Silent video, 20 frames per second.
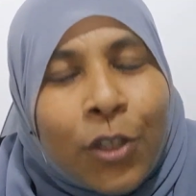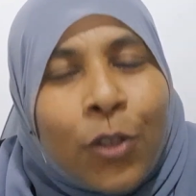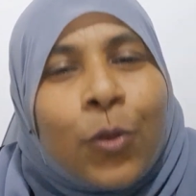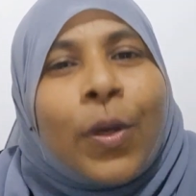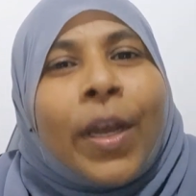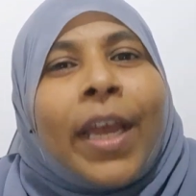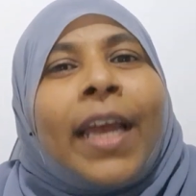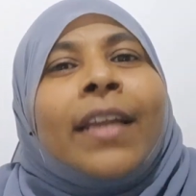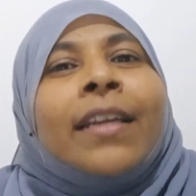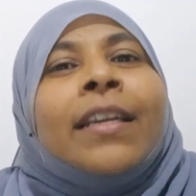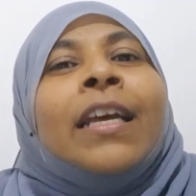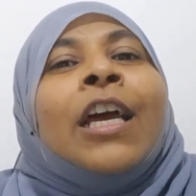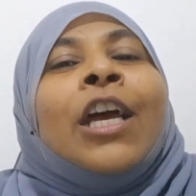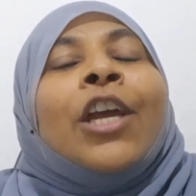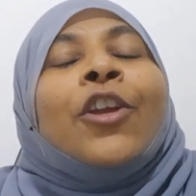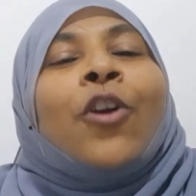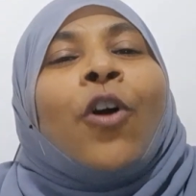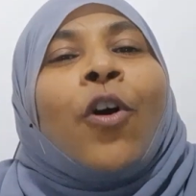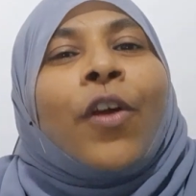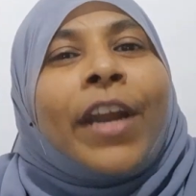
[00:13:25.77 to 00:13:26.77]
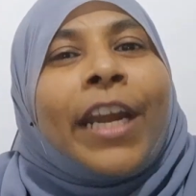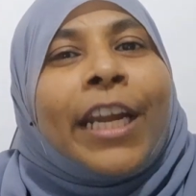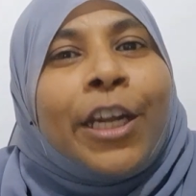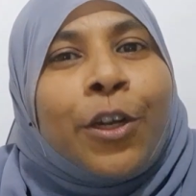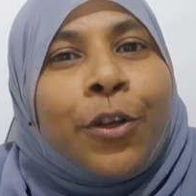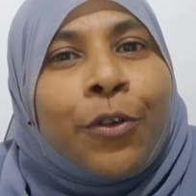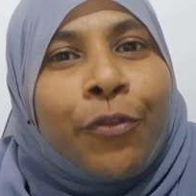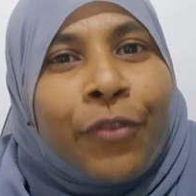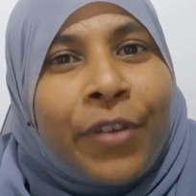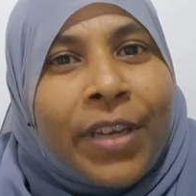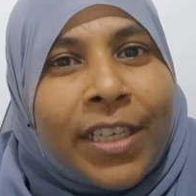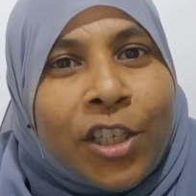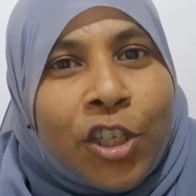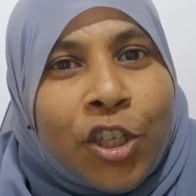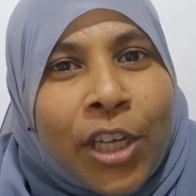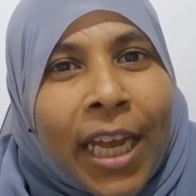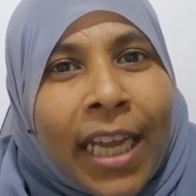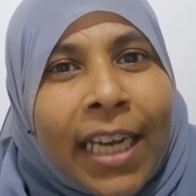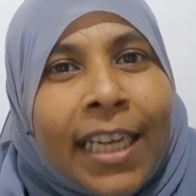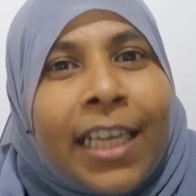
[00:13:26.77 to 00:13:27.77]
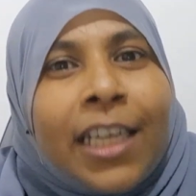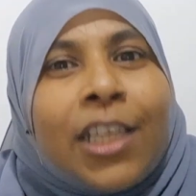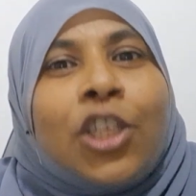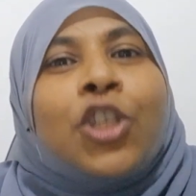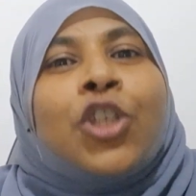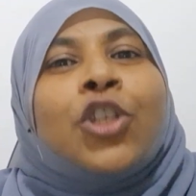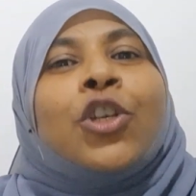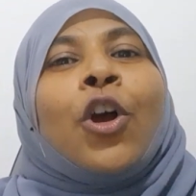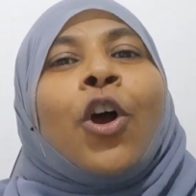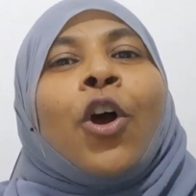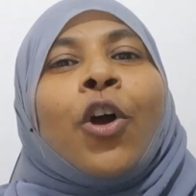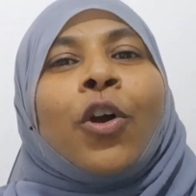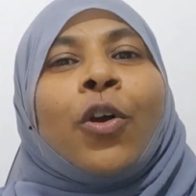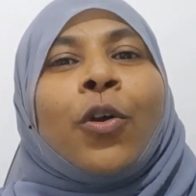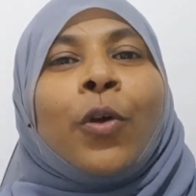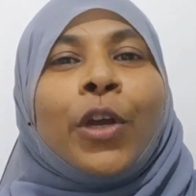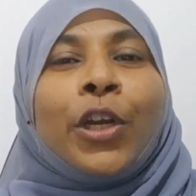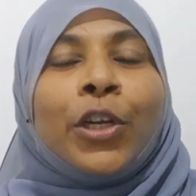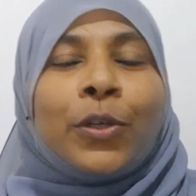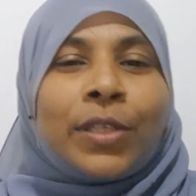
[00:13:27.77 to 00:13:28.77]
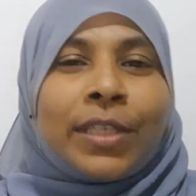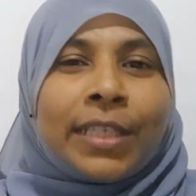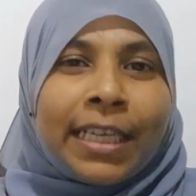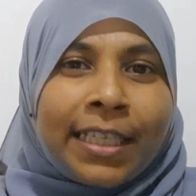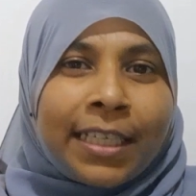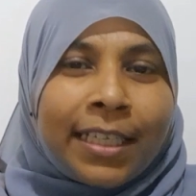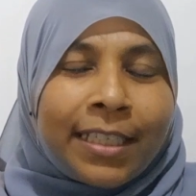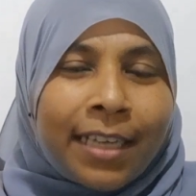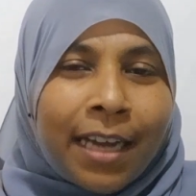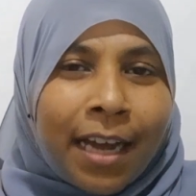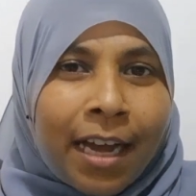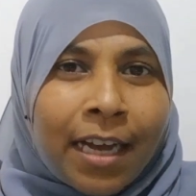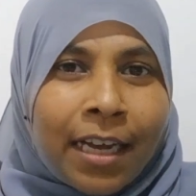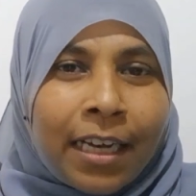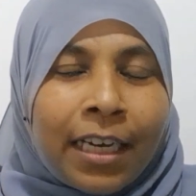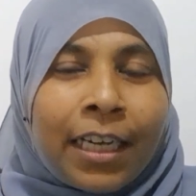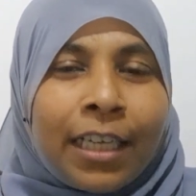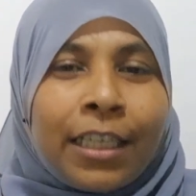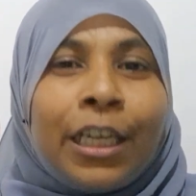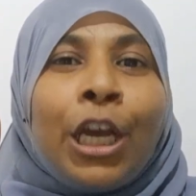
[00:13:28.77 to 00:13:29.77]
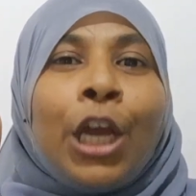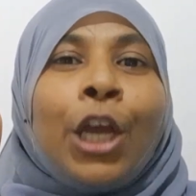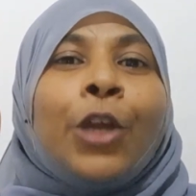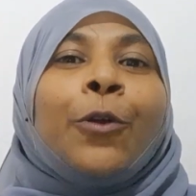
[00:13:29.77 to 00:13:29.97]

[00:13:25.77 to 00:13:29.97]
You can, you're ready to face challenge. You're going to set a target.